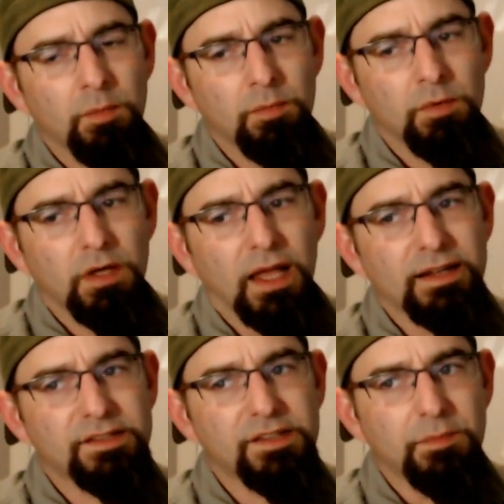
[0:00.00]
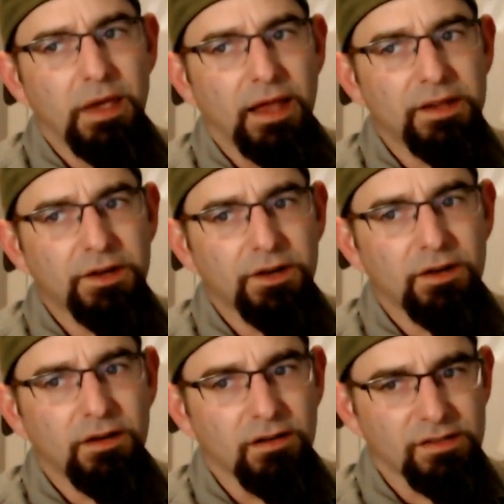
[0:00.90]
Glad to see Matt
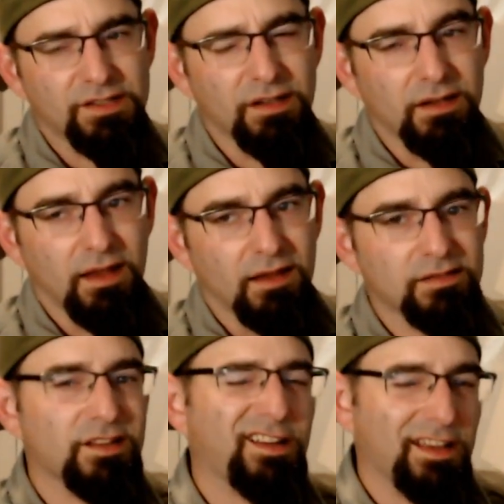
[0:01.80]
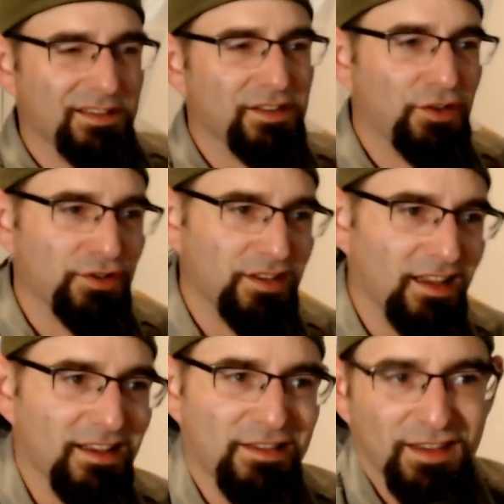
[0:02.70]
here on a Sunday. Sunday is a good
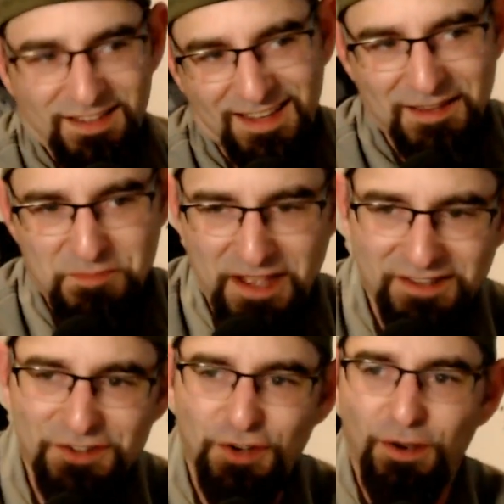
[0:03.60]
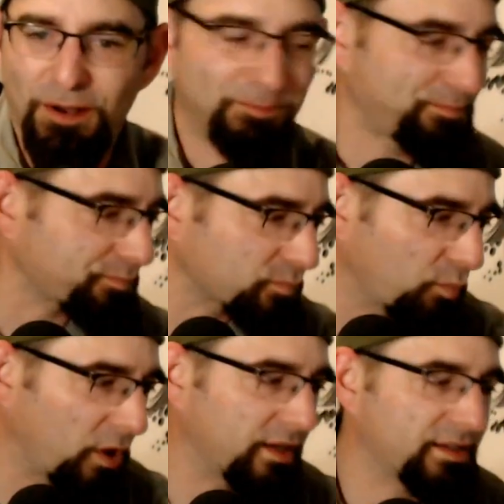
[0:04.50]
day, I think, to get Matt to show up.
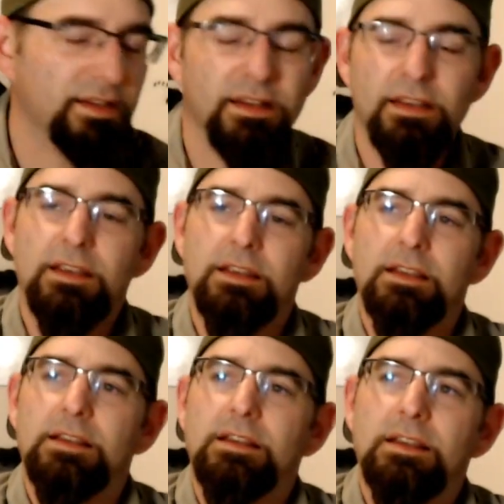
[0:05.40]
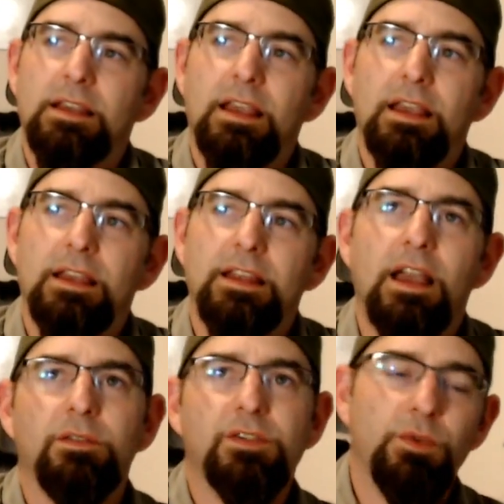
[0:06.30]
But
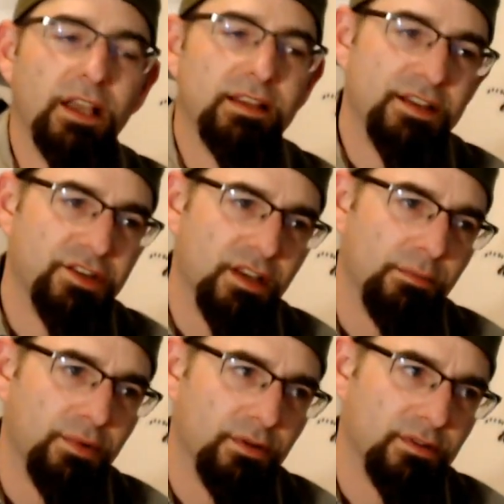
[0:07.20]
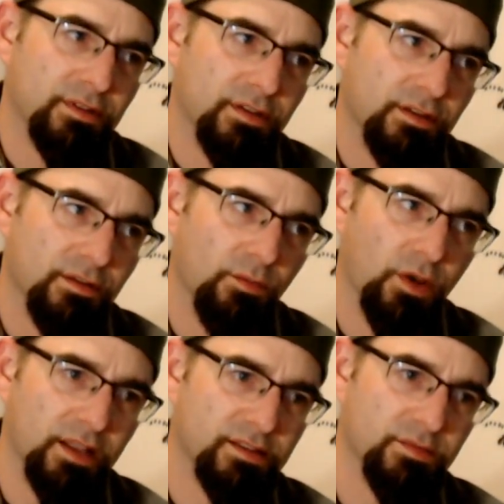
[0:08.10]
anyhow, so we got that shed built, and we
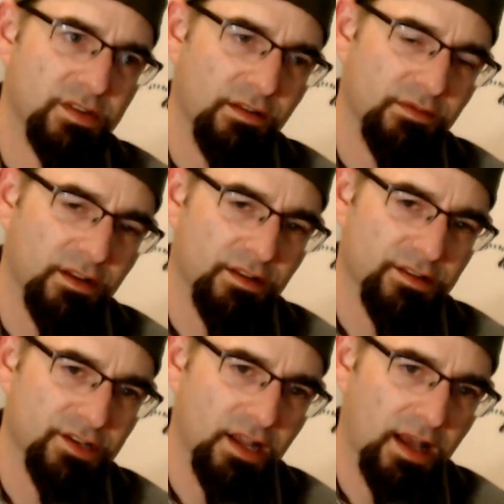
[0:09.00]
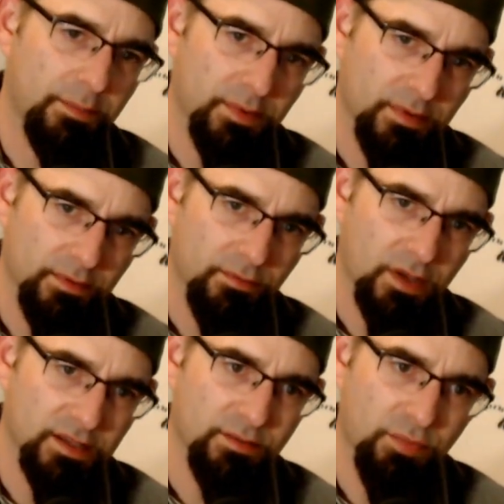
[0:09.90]
got some stuff done in the shop. We
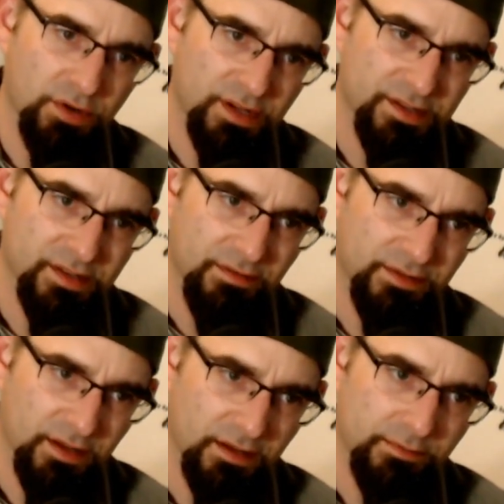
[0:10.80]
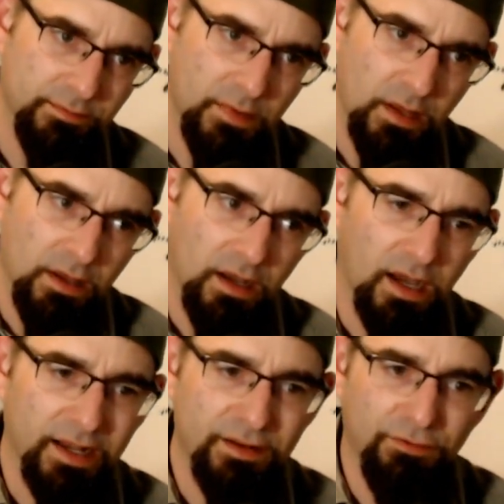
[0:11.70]
got some birthday stuff done.
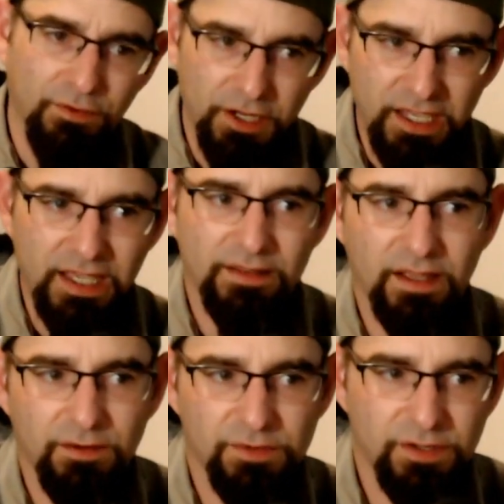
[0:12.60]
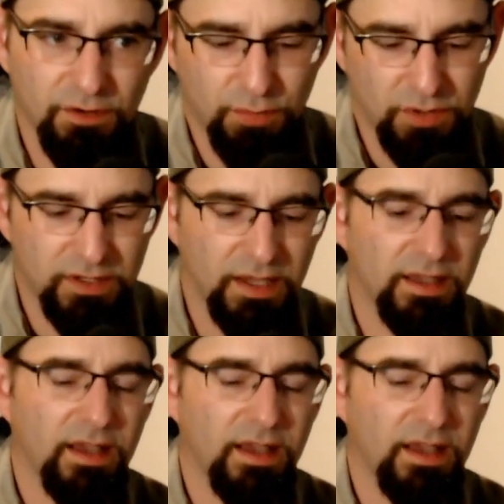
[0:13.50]
I didn't forget that it was her birthday.